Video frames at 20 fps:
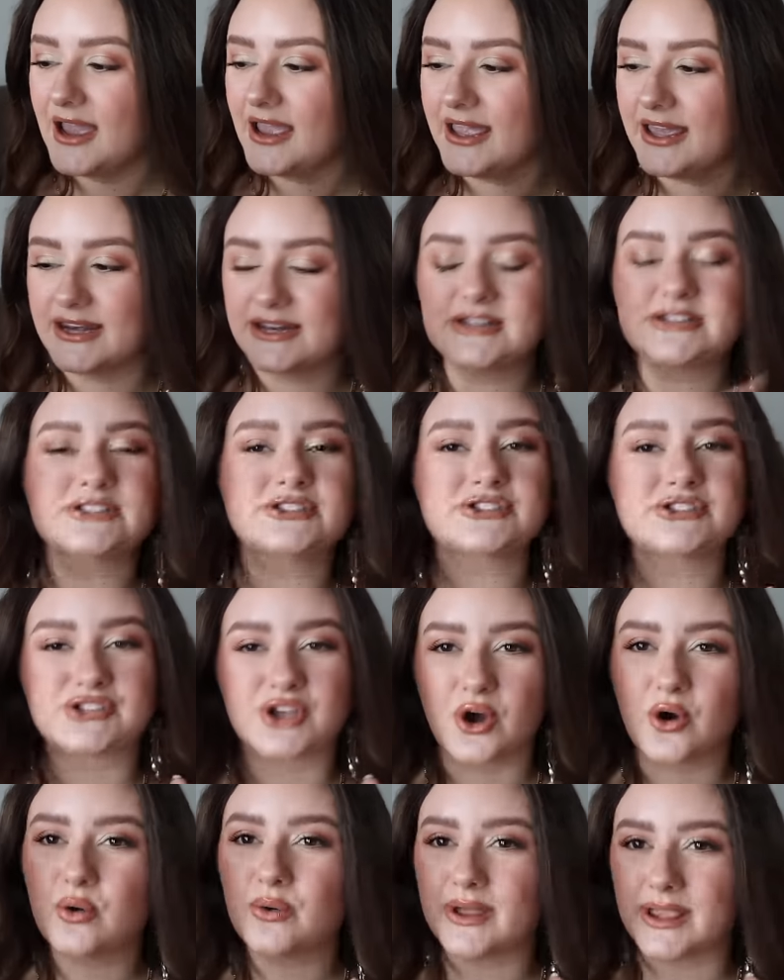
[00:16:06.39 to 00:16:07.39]
It is
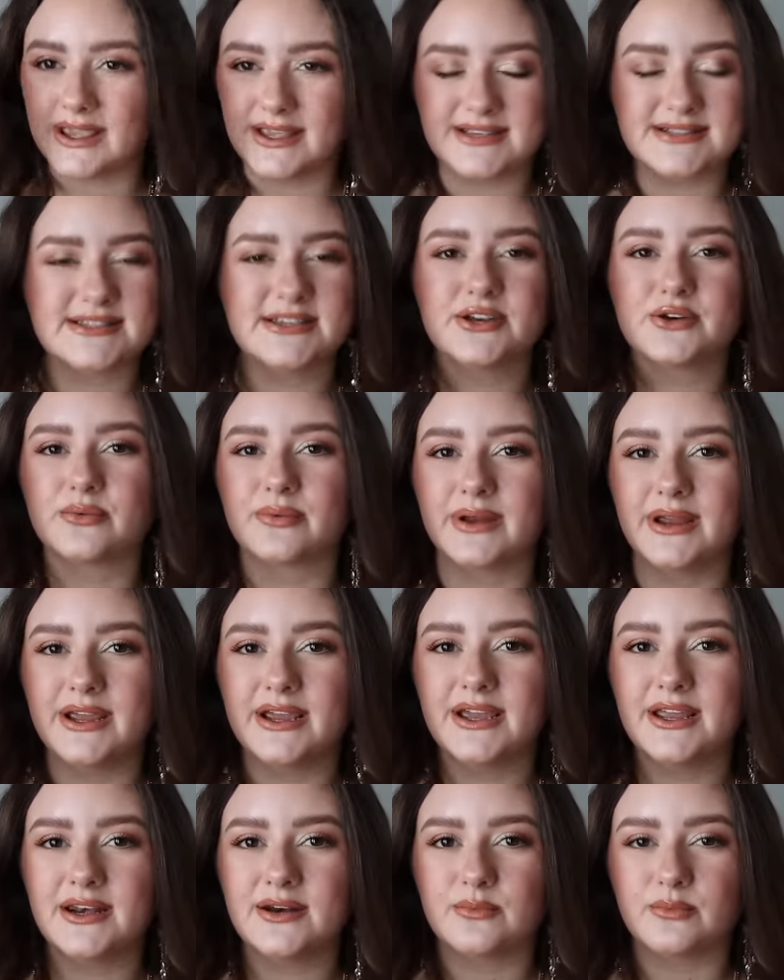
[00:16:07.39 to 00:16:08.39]
so easy to
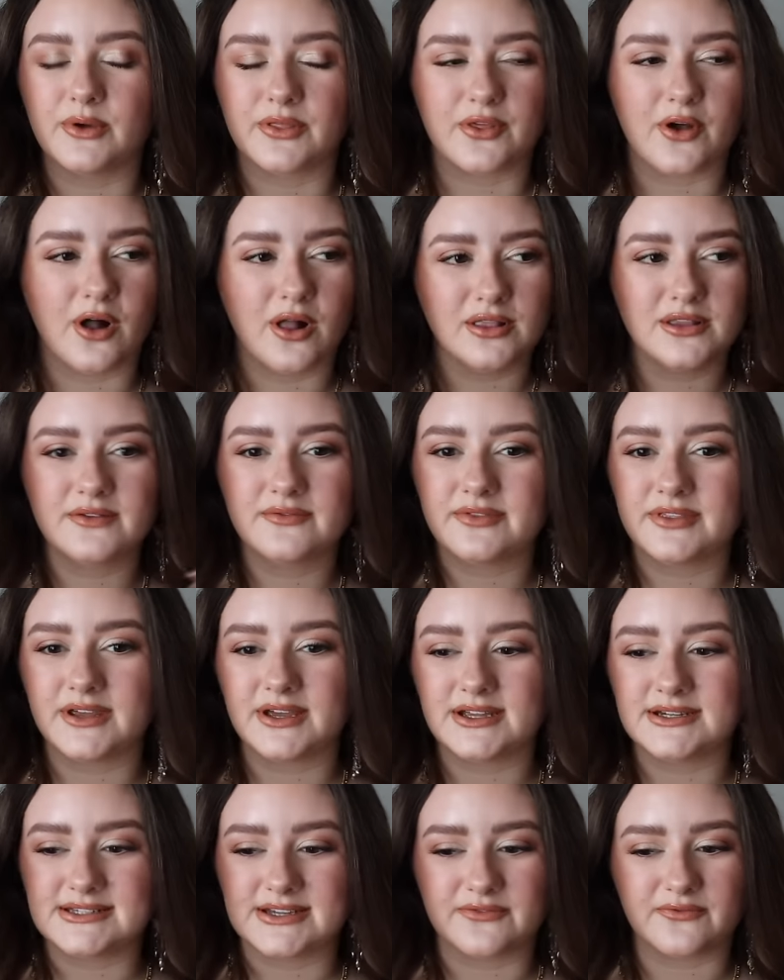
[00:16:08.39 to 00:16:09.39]
read with all of
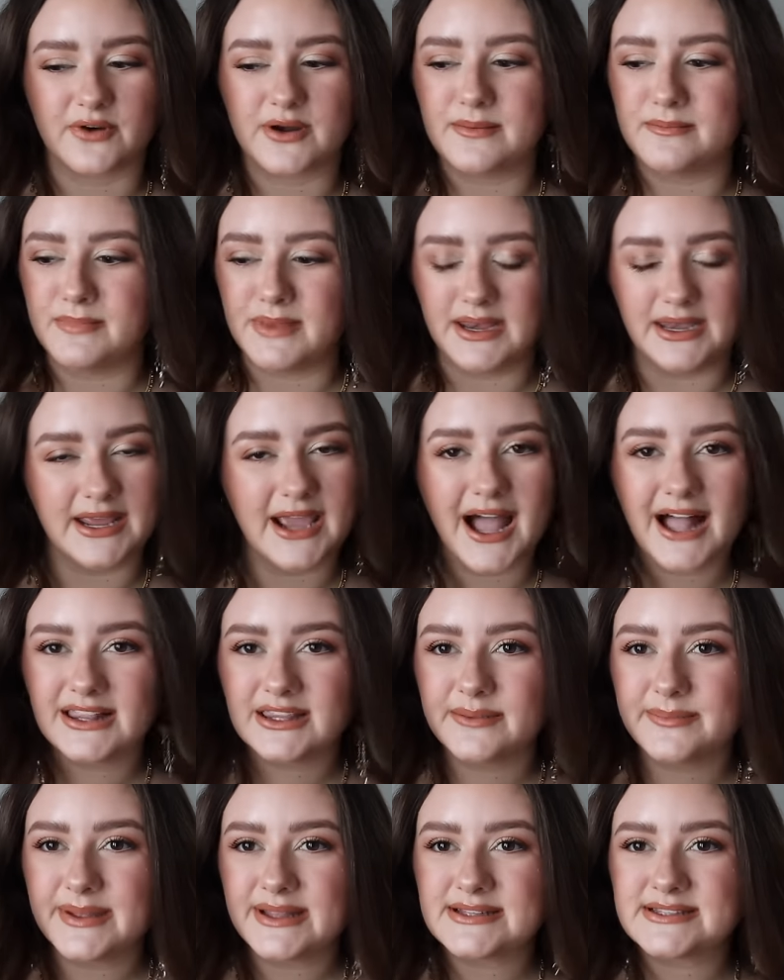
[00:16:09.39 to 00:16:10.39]
the different media
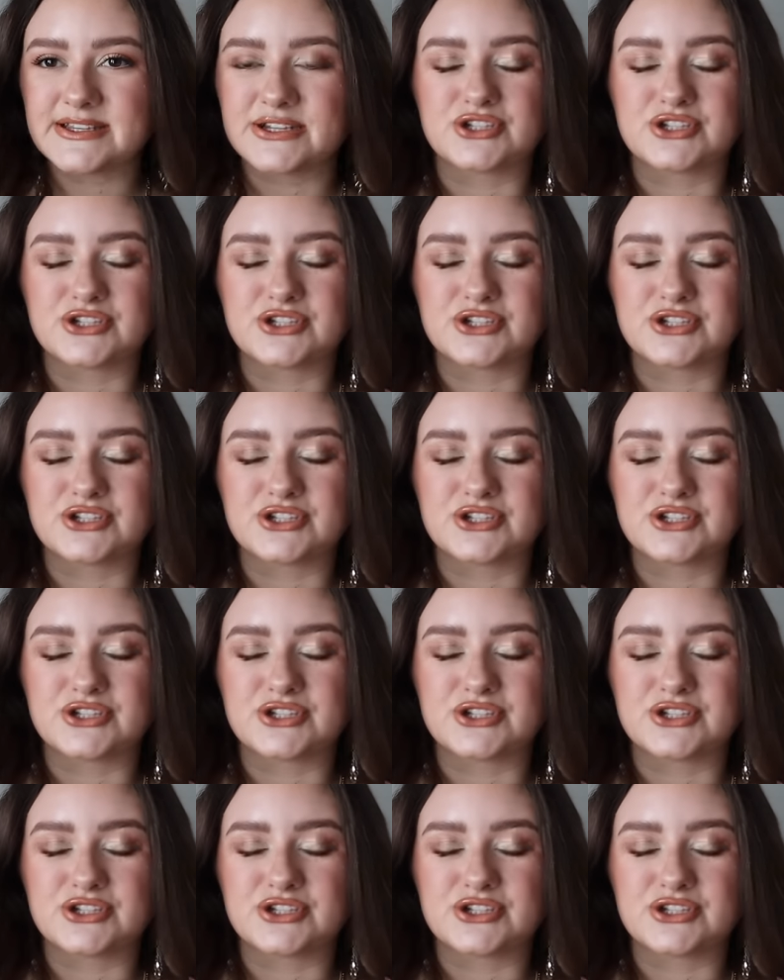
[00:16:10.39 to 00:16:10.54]
elements.